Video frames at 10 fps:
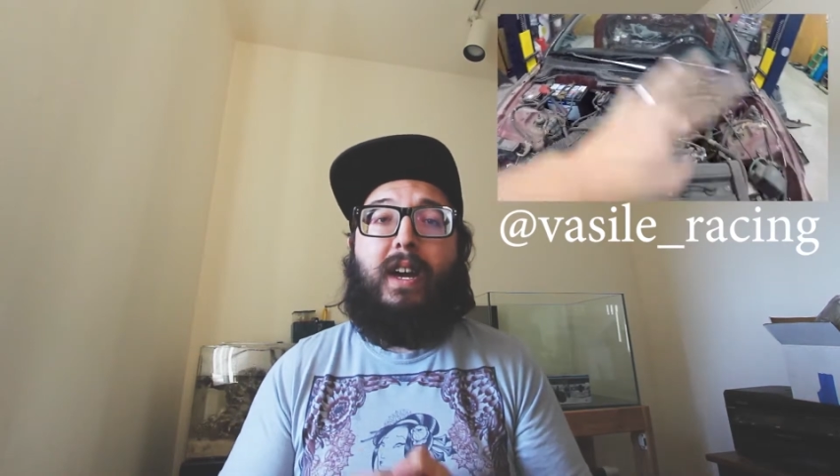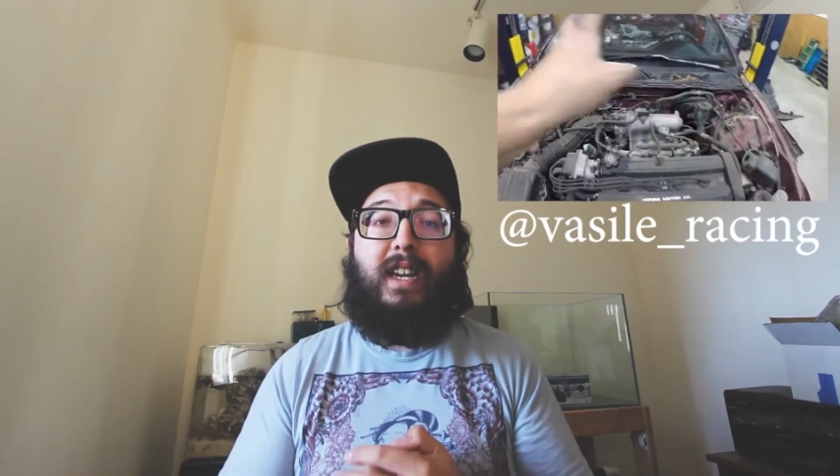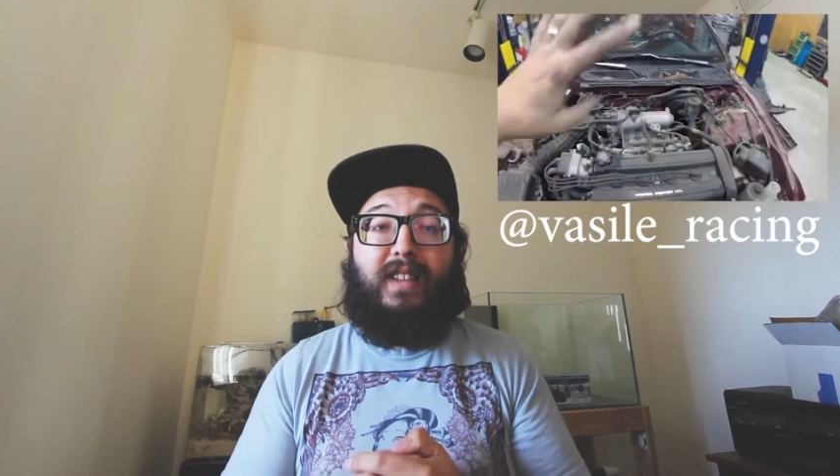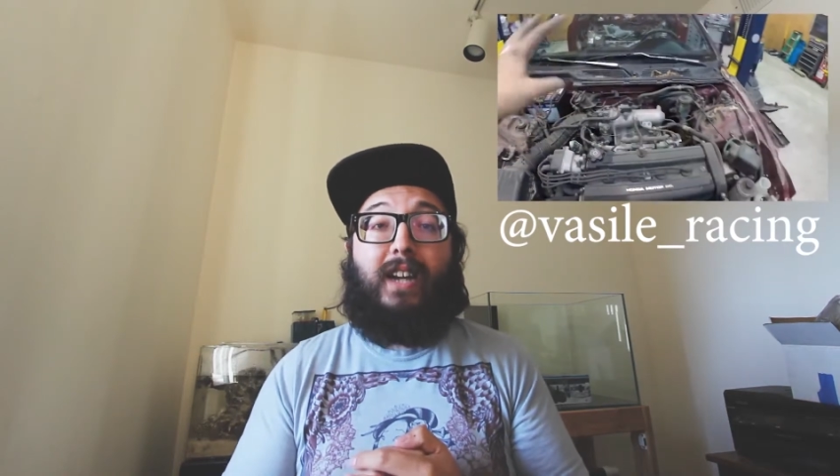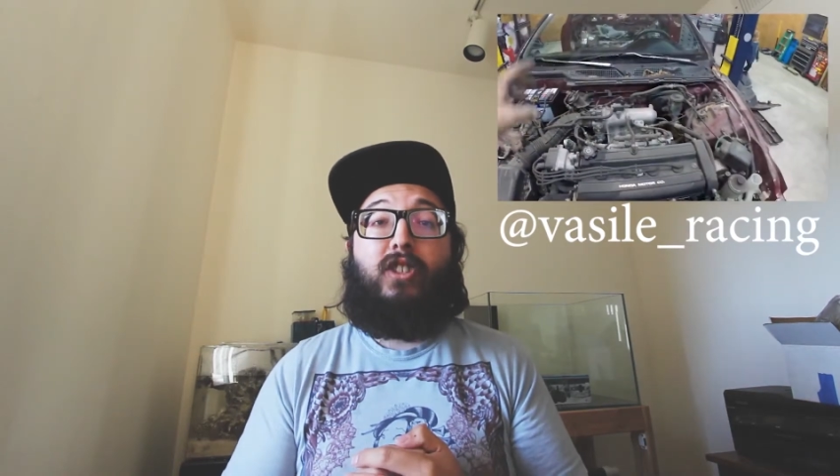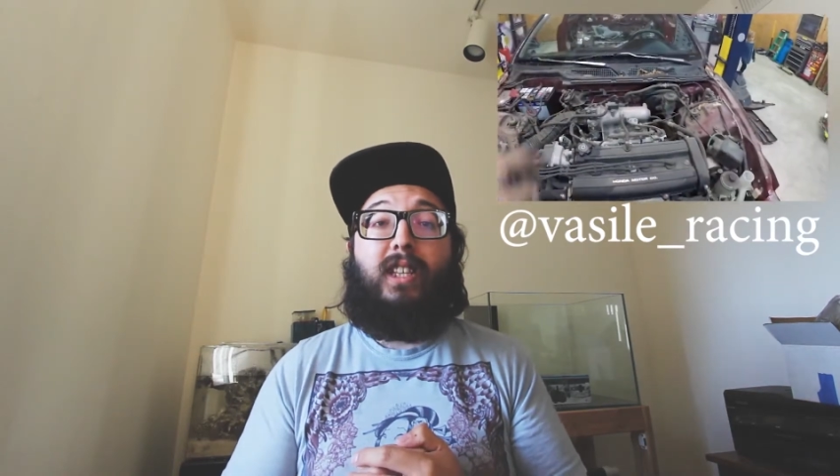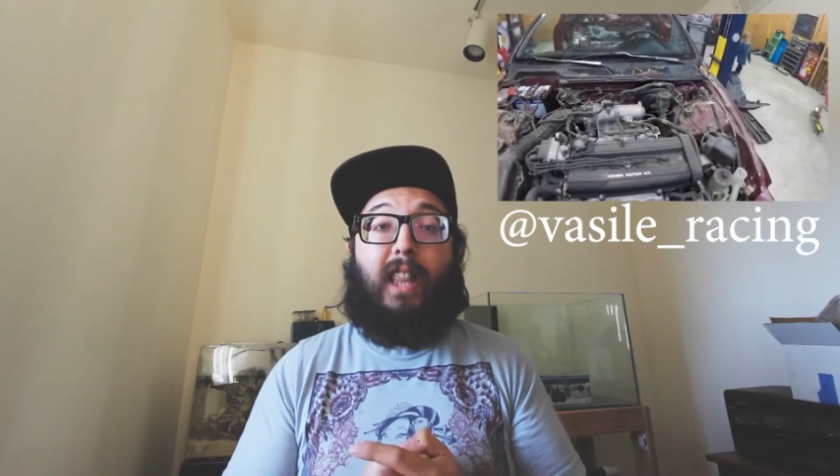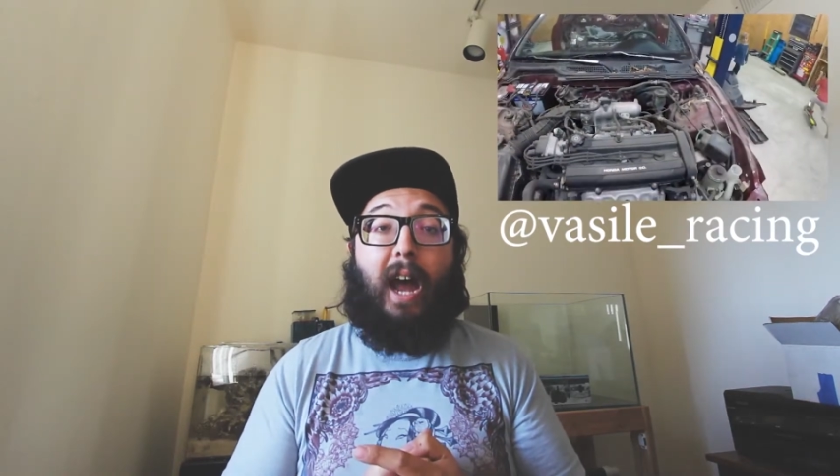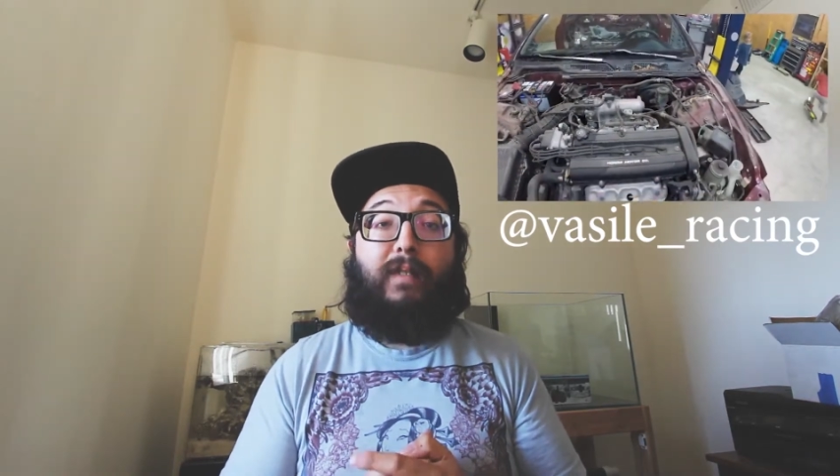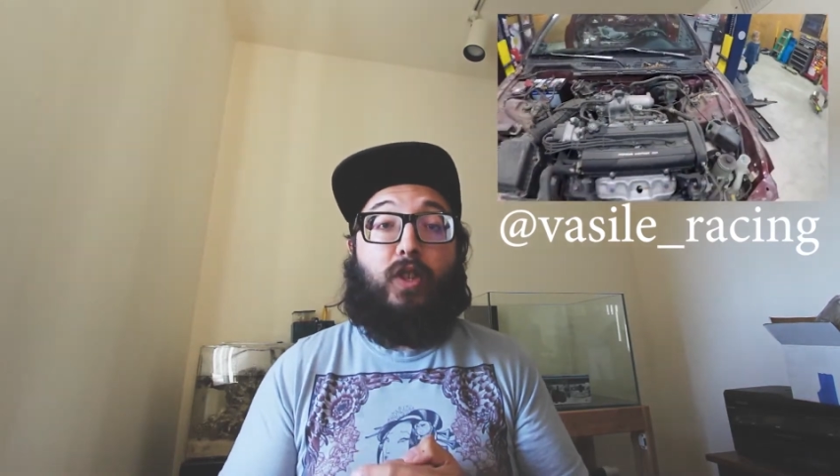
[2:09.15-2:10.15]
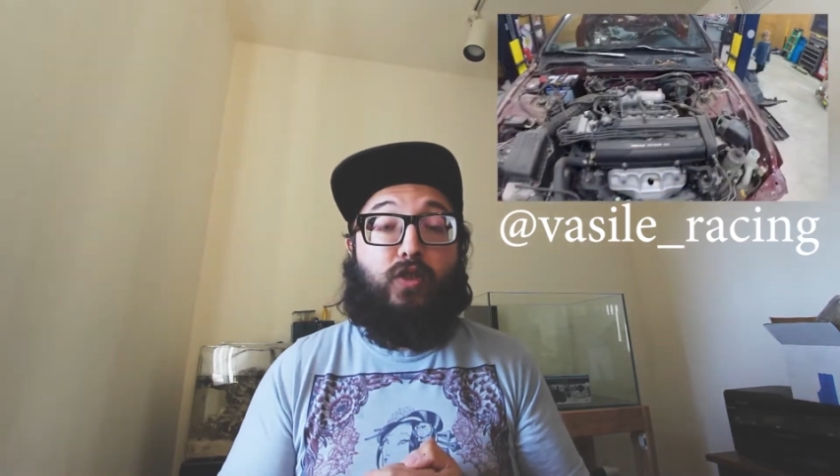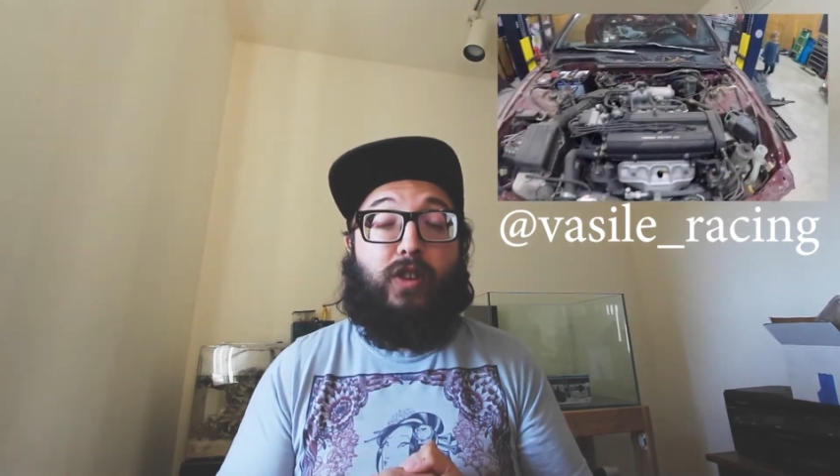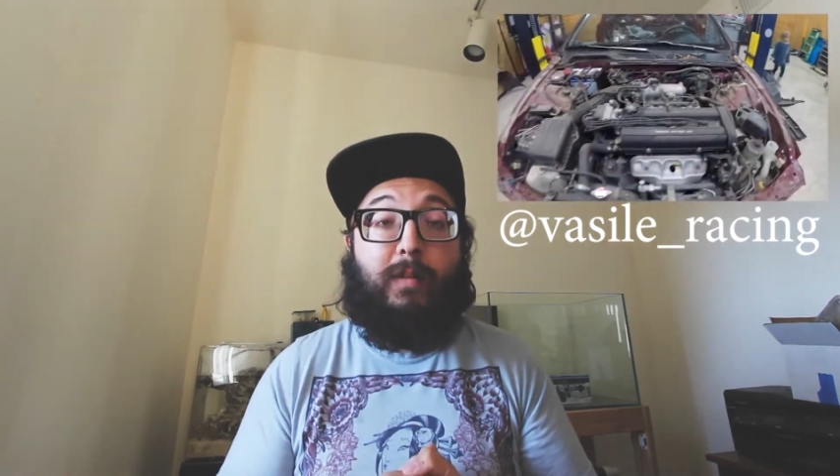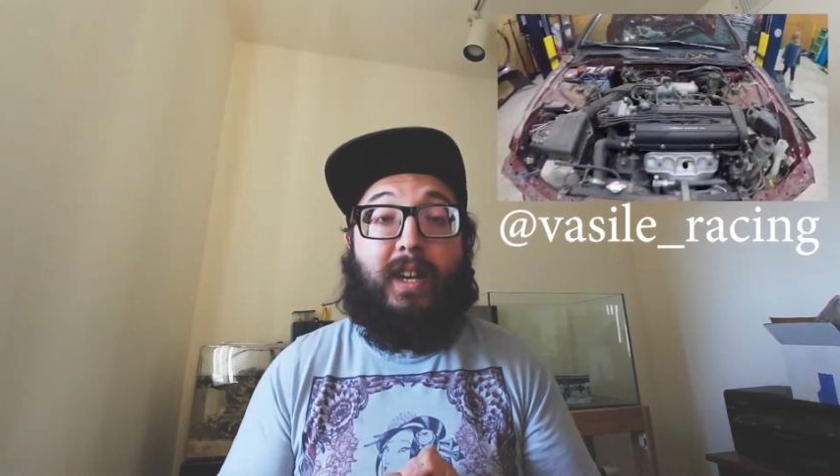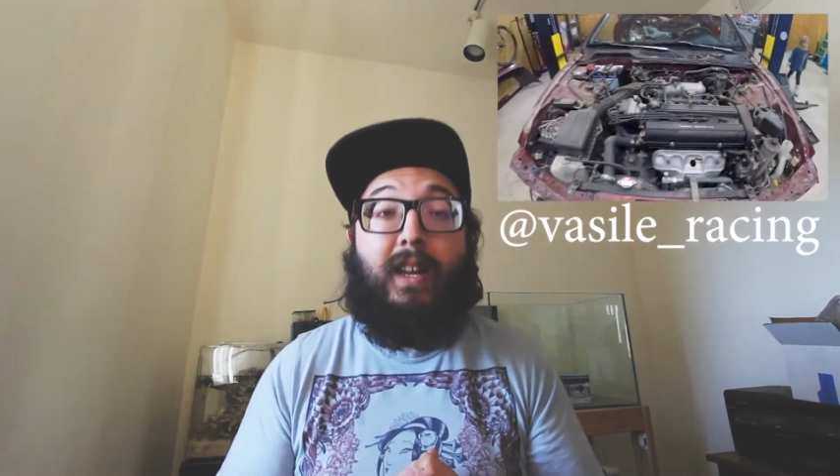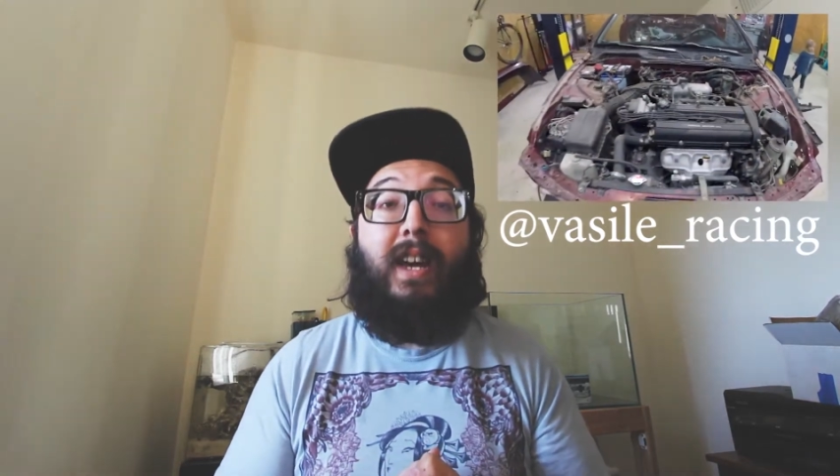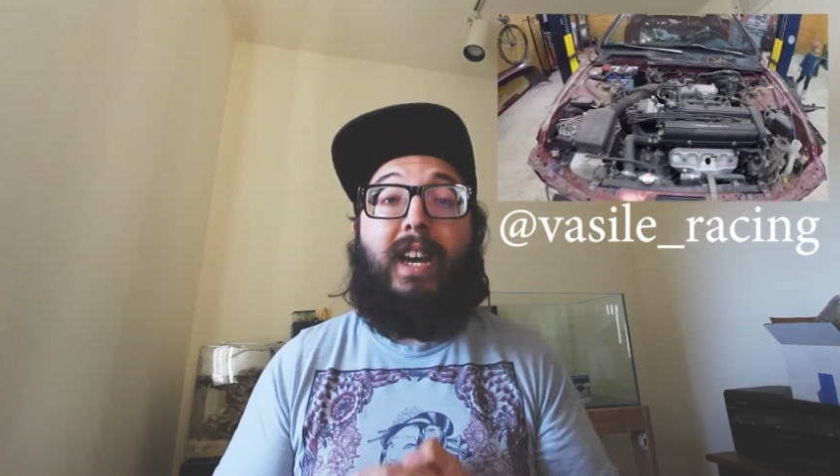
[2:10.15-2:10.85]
he's actually live streaming